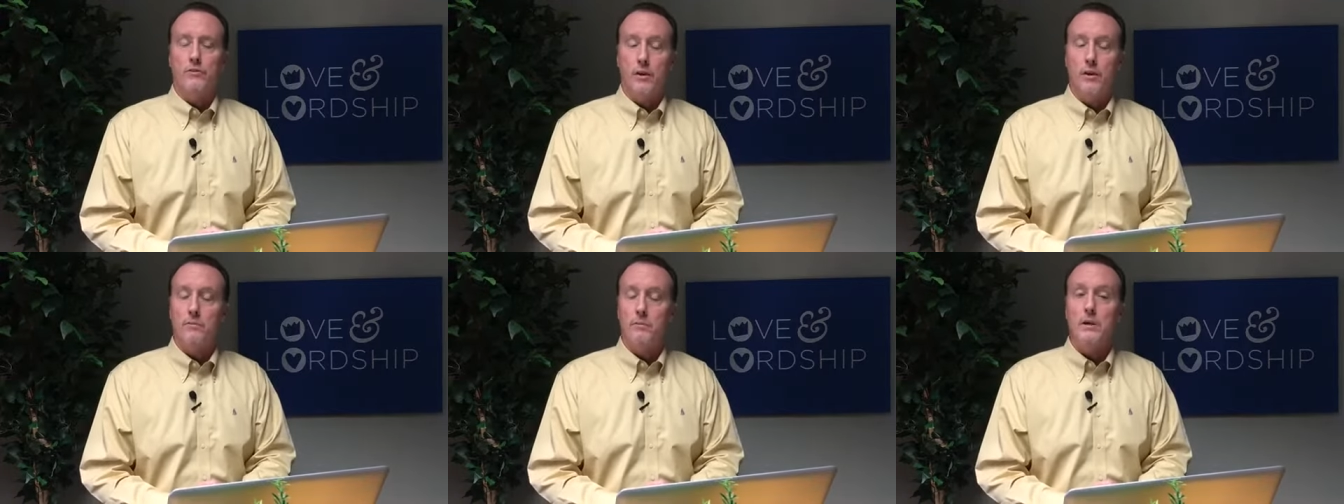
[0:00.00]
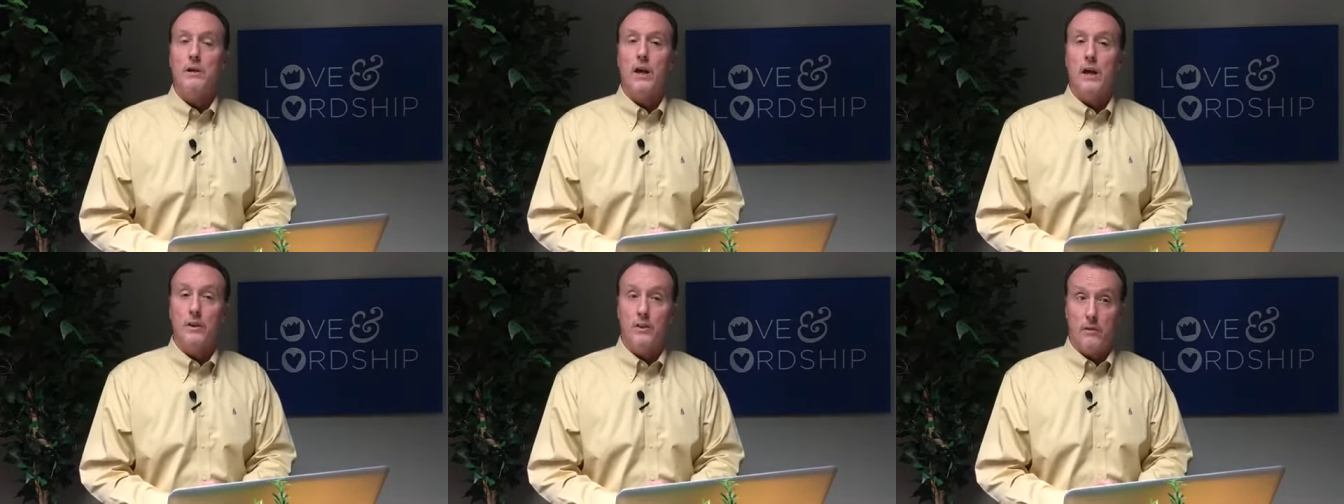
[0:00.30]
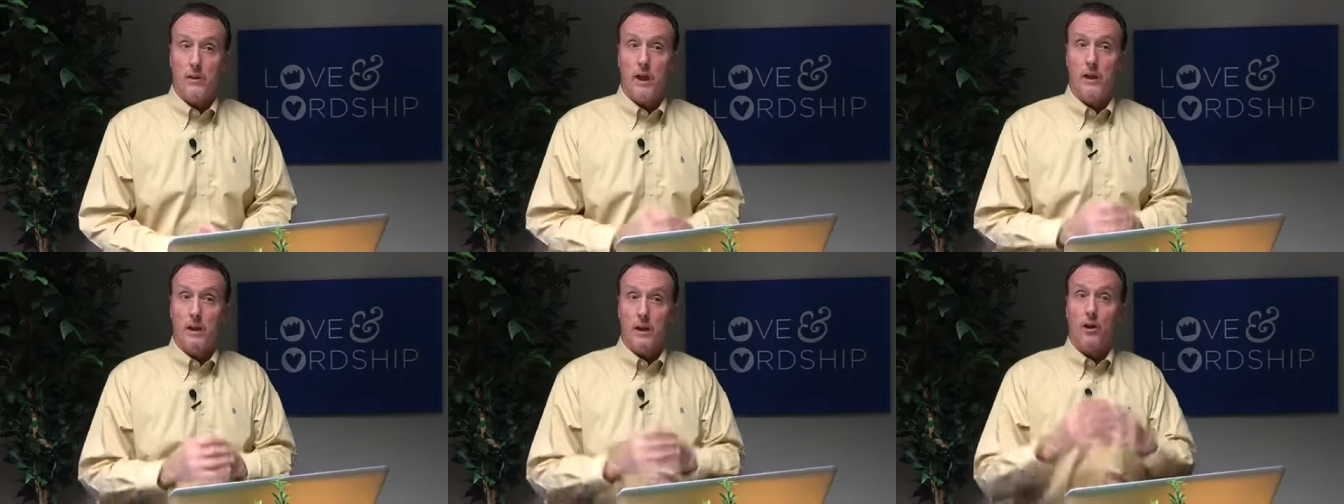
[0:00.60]
and,
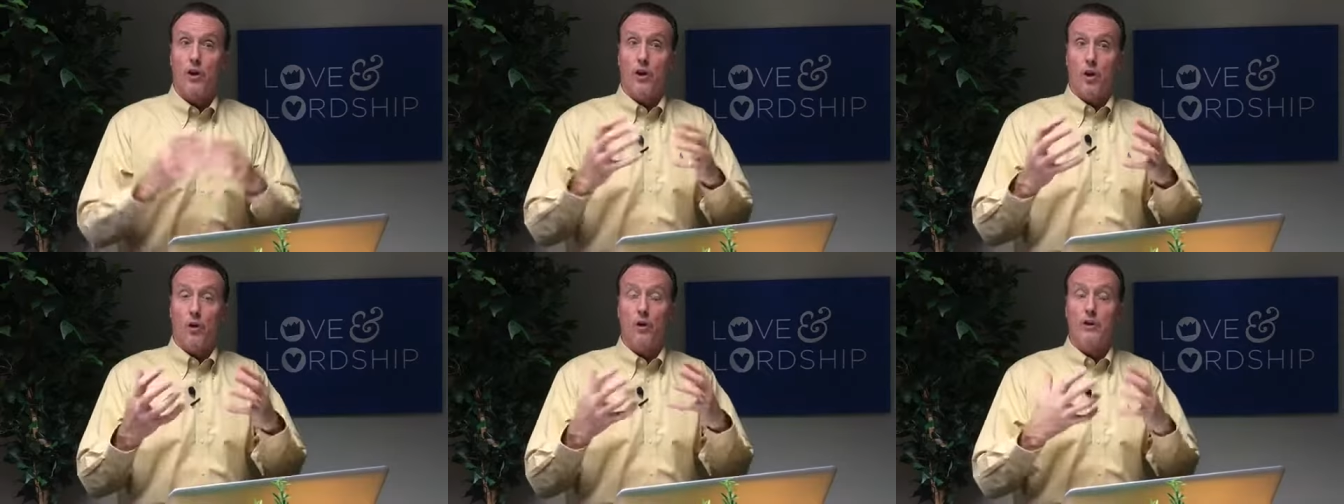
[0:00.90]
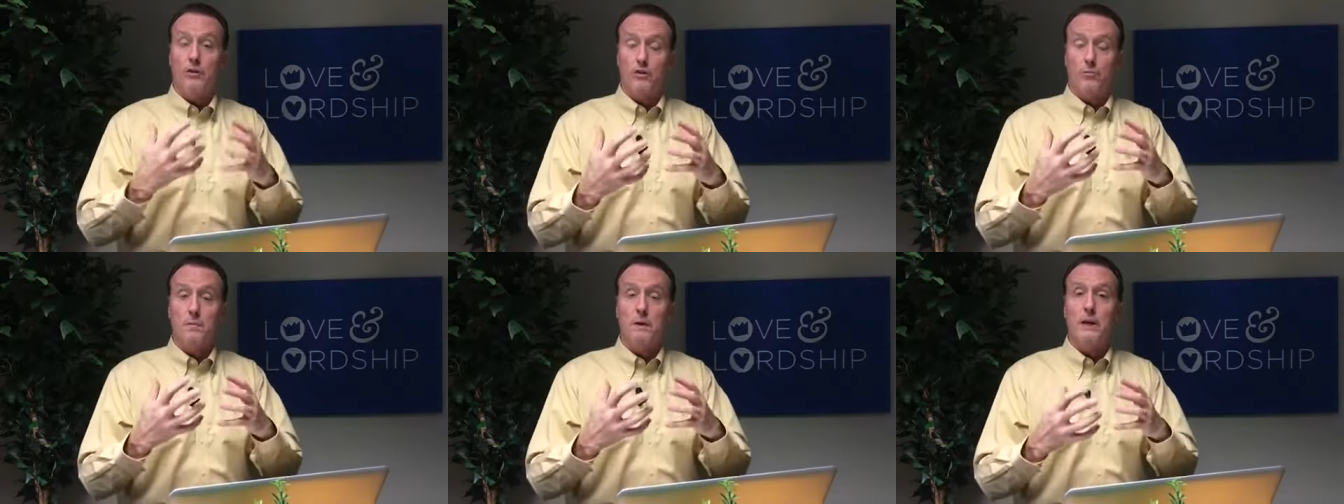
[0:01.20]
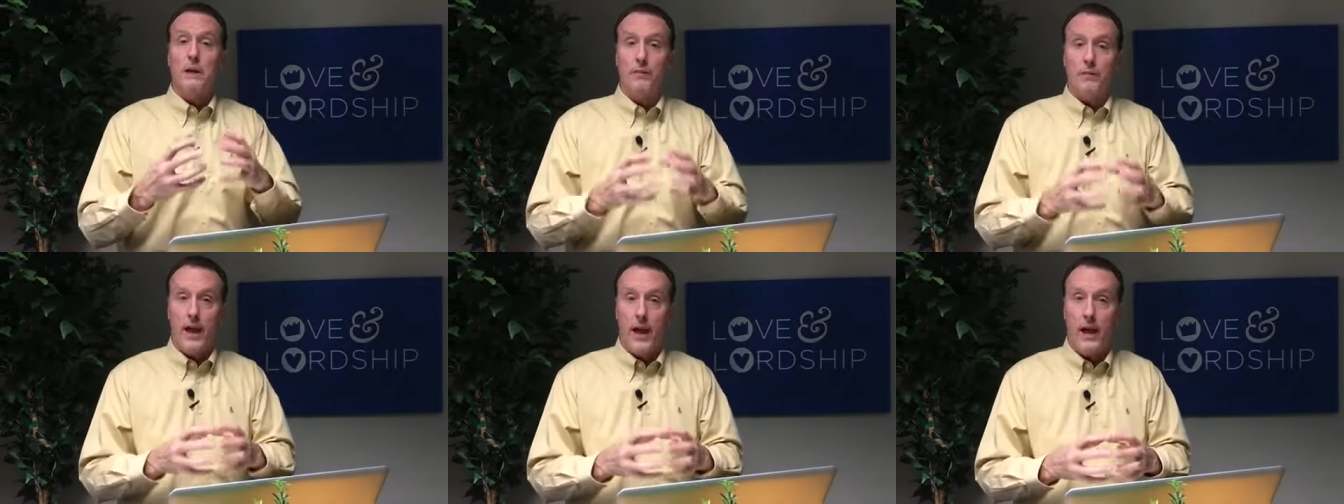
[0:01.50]
and encouraged
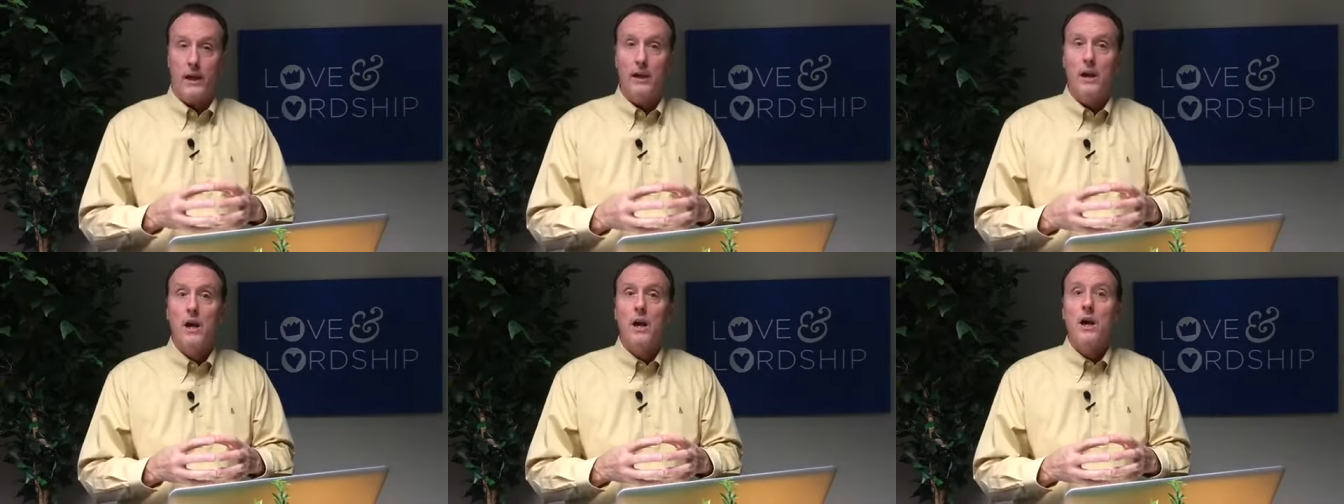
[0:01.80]
me in that,